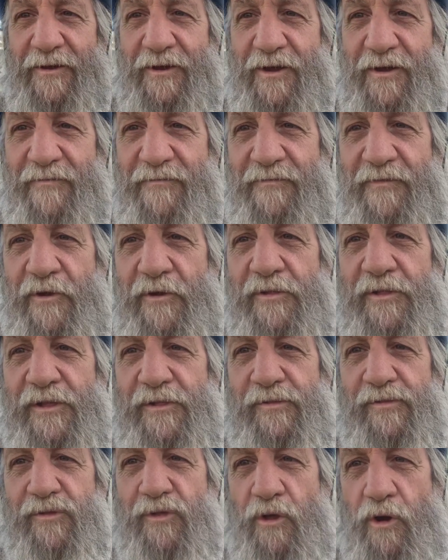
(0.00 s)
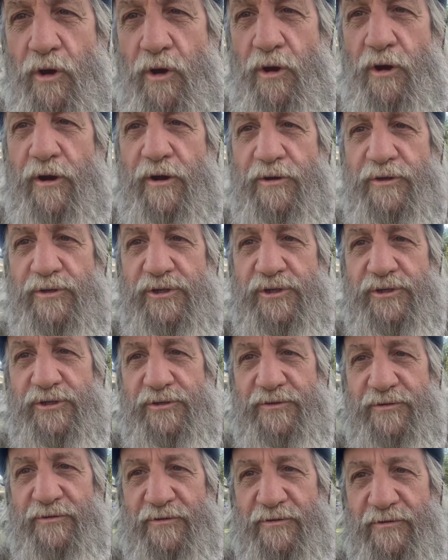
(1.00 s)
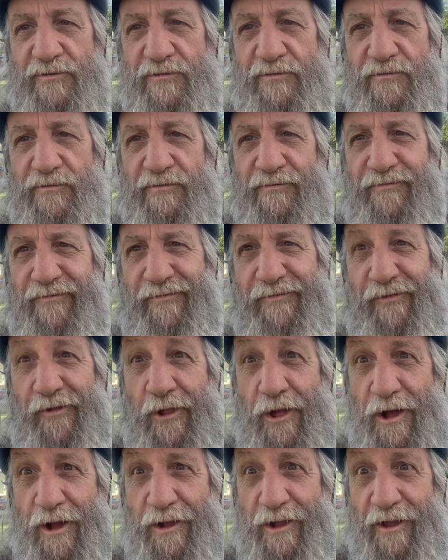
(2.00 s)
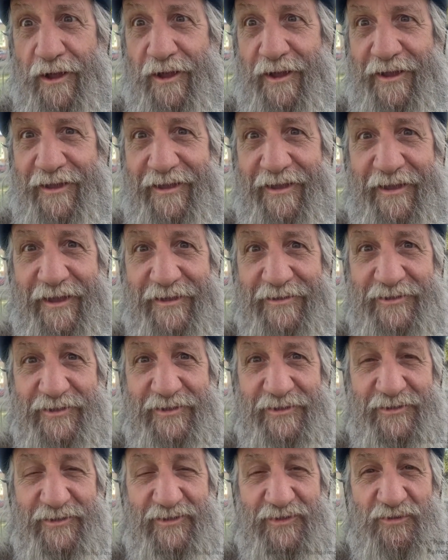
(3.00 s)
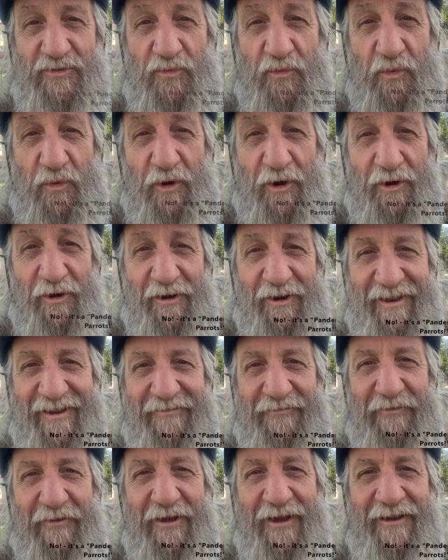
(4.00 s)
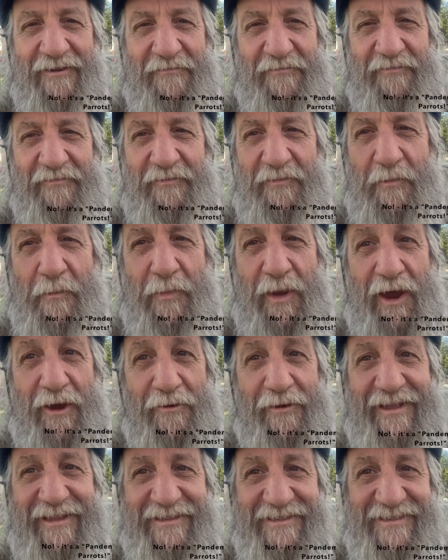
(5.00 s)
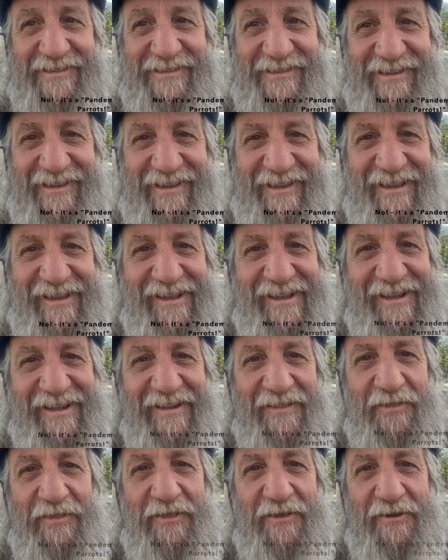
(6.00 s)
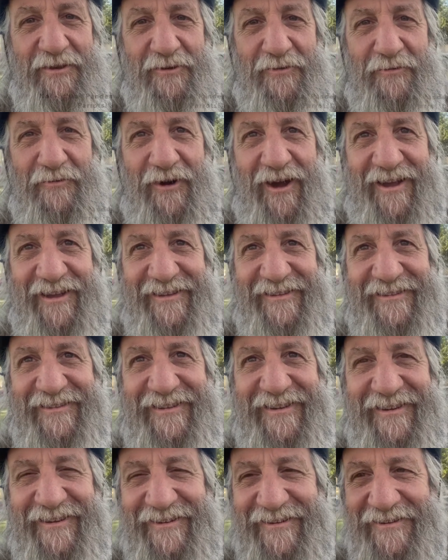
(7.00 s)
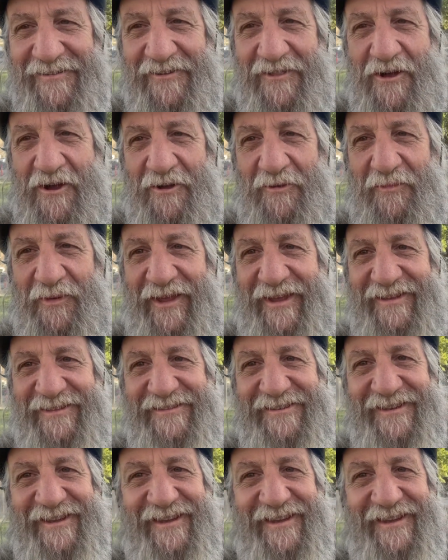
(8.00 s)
fairly large flock, I guess is the word, of parrots that are wild here in Long Beach,